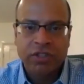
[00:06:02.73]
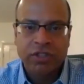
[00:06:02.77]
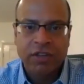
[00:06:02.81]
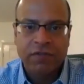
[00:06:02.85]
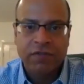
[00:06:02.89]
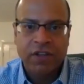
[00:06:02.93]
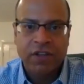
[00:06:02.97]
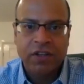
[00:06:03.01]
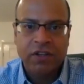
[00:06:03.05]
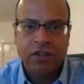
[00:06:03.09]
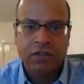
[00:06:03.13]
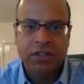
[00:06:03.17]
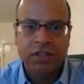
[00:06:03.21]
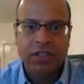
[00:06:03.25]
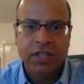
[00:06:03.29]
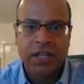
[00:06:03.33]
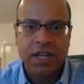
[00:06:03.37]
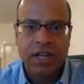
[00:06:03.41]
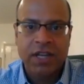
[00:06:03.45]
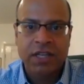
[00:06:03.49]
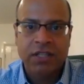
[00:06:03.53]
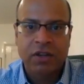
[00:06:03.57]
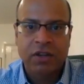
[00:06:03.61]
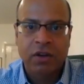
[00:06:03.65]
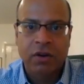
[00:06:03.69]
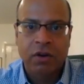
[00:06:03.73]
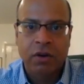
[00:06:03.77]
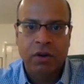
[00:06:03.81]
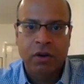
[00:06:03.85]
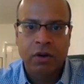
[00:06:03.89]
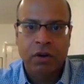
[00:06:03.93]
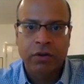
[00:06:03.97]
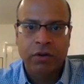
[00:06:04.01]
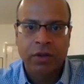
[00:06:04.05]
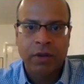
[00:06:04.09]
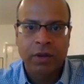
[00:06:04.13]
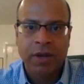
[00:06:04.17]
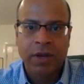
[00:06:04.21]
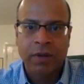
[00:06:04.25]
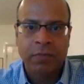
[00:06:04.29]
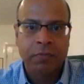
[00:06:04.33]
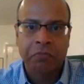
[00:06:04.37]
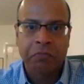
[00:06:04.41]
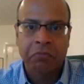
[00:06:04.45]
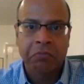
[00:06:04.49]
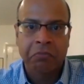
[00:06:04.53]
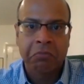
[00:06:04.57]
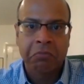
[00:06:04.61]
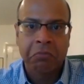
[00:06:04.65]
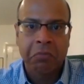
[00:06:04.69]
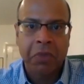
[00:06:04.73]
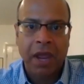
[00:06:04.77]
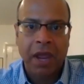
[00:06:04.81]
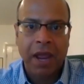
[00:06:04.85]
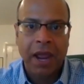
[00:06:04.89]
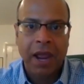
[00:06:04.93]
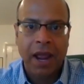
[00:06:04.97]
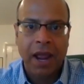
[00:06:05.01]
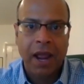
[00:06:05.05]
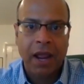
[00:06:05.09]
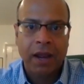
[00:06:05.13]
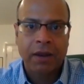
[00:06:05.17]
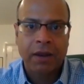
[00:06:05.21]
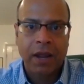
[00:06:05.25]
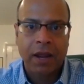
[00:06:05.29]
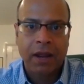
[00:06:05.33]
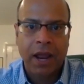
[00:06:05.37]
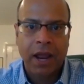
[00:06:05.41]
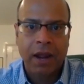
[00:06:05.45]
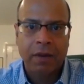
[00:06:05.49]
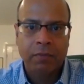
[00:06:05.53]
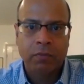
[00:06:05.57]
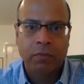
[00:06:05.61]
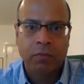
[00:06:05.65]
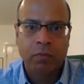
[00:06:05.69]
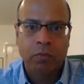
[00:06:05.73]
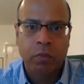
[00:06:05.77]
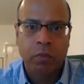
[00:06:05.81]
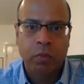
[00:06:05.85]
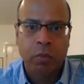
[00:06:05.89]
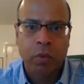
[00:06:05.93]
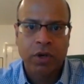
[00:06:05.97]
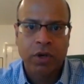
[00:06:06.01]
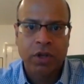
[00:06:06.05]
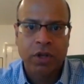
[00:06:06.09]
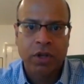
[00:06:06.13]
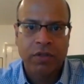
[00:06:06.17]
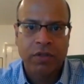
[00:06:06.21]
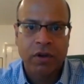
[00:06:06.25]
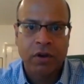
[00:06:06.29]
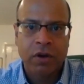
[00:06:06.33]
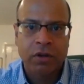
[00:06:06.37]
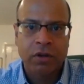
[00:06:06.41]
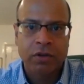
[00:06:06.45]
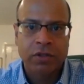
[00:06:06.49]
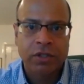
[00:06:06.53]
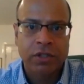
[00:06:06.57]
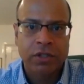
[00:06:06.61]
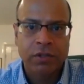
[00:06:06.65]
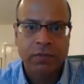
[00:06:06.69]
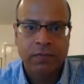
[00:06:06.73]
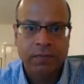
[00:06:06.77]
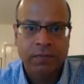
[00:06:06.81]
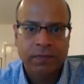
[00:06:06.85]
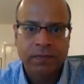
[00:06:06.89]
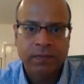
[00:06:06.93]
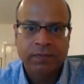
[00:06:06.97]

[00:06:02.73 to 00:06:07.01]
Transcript: difficulties, or, I mean, what are your thoughts?